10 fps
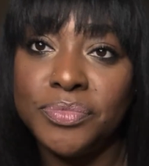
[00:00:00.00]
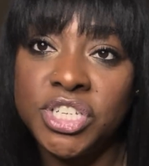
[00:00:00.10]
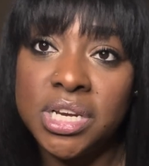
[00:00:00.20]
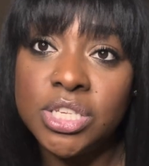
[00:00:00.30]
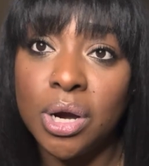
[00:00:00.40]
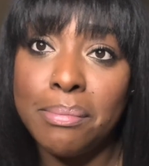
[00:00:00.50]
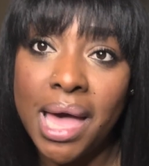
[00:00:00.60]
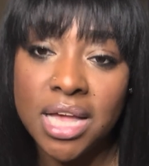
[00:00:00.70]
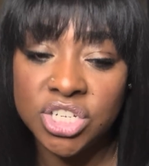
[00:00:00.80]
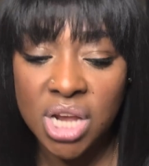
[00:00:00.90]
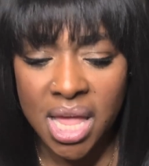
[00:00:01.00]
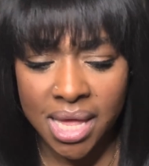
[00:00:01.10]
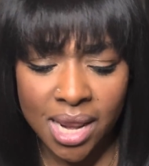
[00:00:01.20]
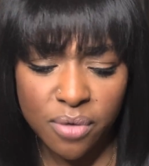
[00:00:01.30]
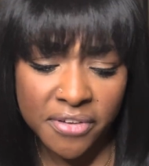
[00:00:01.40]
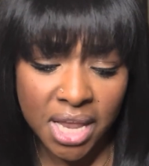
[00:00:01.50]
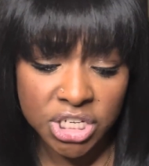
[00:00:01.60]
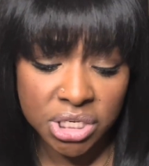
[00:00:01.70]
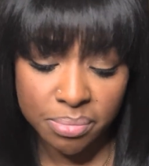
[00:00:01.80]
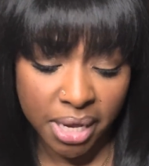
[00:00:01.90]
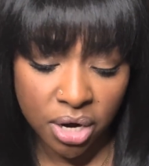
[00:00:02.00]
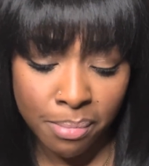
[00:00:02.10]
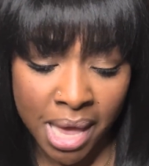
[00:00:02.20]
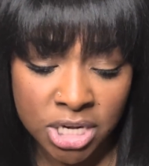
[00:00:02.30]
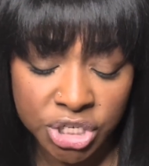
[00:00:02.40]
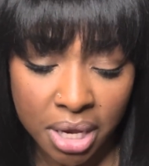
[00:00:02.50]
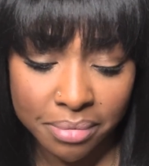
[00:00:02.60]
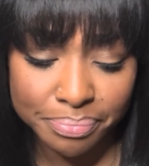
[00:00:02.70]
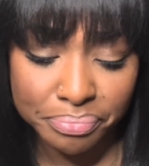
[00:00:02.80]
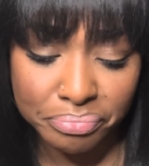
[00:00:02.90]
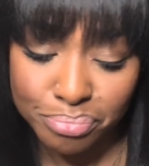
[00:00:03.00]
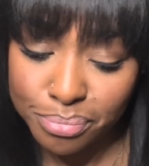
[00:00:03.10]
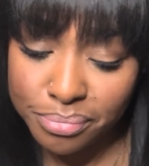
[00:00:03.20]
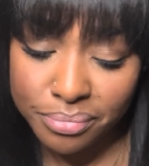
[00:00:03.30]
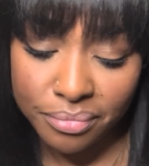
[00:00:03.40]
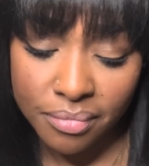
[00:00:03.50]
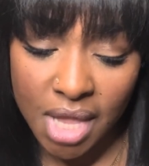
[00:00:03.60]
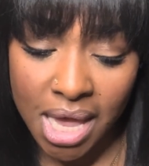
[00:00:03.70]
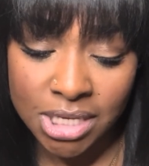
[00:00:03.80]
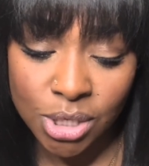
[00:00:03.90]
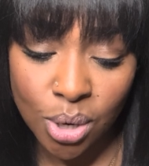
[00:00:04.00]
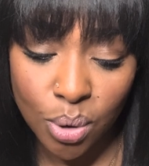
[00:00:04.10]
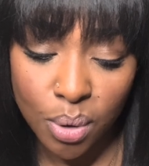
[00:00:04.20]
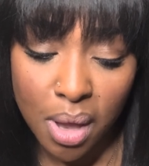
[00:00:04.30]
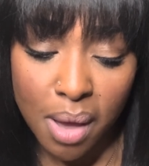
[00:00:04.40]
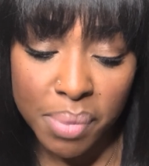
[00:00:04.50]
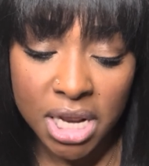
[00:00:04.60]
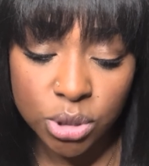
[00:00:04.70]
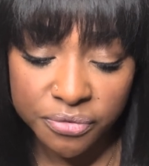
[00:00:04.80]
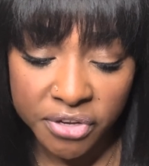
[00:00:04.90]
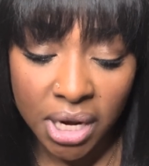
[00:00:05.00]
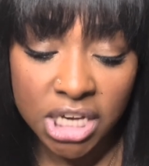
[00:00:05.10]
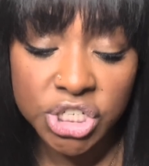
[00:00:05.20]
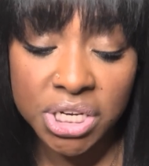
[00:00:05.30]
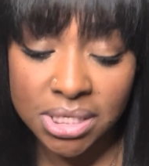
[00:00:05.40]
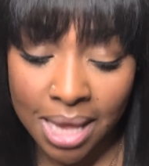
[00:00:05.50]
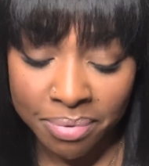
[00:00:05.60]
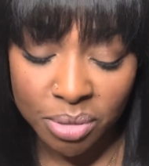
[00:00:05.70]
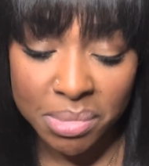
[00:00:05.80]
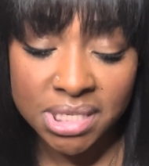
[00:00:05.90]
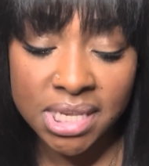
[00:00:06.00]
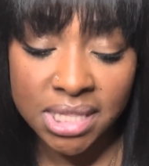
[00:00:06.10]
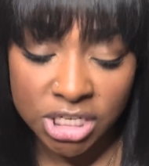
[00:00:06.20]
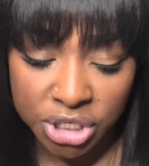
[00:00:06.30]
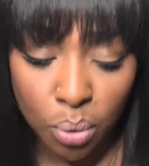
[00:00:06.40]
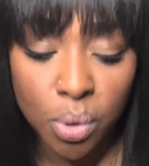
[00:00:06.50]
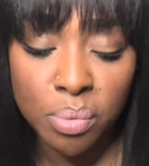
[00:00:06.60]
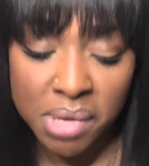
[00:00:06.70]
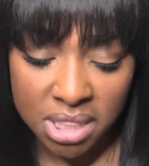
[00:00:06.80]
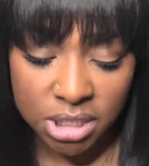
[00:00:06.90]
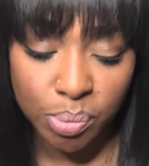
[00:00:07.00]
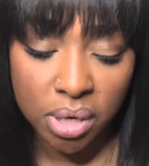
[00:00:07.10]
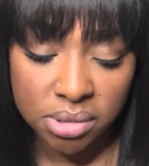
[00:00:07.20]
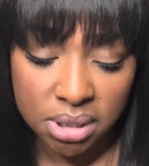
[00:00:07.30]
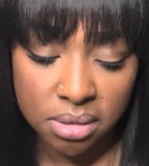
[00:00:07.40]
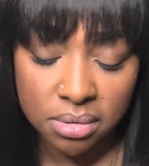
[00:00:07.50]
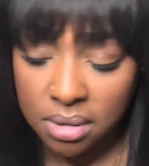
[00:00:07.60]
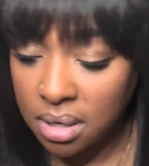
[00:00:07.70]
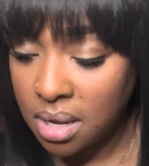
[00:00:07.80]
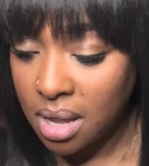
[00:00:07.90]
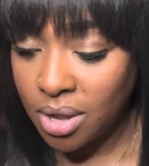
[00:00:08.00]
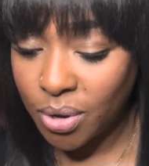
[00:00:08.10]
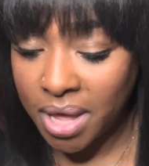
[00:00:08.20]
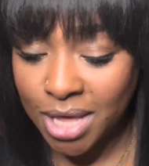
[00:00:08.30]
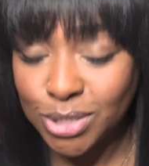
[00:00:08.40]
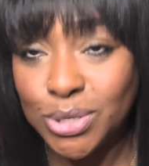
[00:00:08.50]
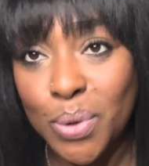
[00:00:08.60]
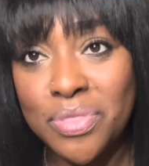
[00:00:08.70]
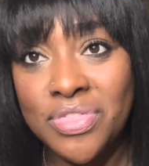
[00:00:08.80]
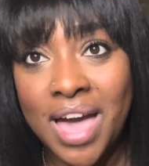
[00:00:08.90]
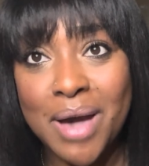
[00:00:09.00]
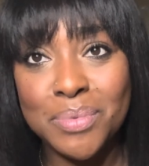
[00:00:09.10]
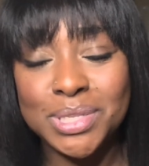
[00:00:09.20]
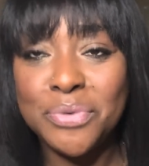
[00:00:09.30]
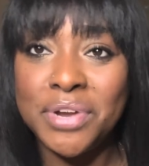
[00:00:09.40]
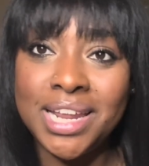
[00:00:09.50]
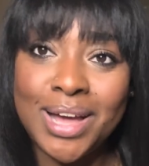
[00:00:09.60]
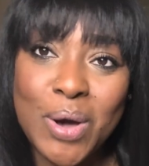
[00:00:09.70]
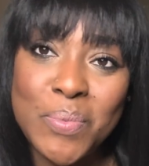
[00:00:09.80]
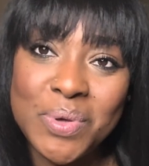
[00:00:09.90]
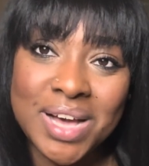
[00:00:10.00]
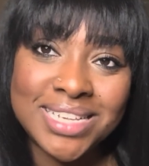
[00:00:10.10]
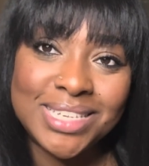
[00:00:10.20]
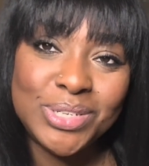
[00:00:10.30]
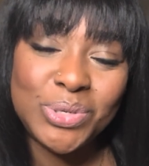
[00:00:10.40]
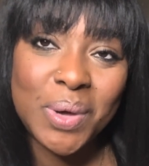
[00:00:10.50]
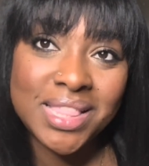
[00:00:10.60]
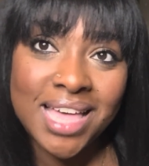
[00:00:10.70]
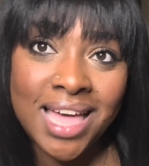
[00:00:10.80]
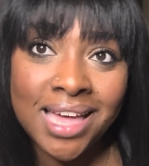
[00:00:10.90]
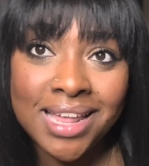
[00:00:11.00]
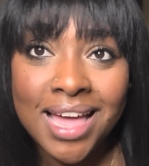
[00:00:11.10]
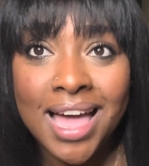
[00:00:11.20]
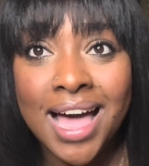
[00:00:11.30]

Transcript: She needs her match. And I don't feel like she's met her match yet. I don't. But I do feel like she is optimistic that she will meet this person. Okay, so that was the reading. I hope you guys enjoyed that.